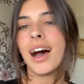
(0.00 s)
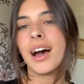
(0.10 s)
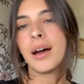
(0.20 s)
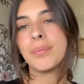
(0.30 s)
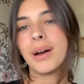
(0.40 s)

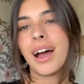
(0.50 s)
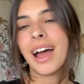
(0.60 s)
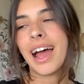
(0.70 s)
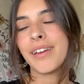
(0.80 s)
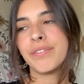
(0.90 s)

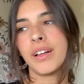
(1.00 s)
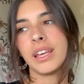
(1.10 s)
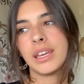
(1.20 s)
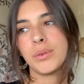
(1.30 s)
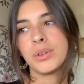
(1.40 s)
I felt
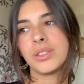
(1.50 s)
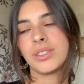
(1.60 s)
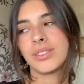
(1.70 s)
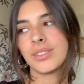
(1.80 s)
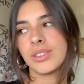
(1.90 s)
like it
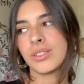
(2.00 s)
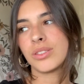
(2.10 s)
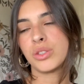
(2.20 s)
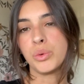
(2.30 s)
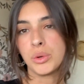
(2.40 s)
was
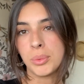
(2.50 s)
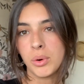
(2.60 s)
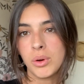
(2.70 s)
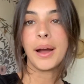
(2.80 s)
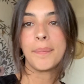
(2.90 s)

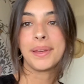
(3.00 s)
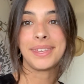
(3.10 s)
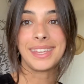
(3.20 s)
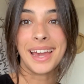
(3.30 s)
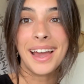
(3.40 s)
suitable.
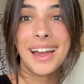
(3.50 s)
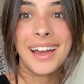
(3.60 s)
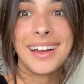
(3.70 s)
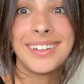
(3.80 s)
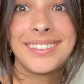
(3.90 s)

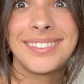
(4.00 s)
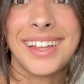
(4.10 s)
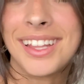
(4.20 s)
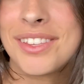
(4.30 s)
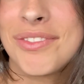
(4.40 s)
Yeah, that's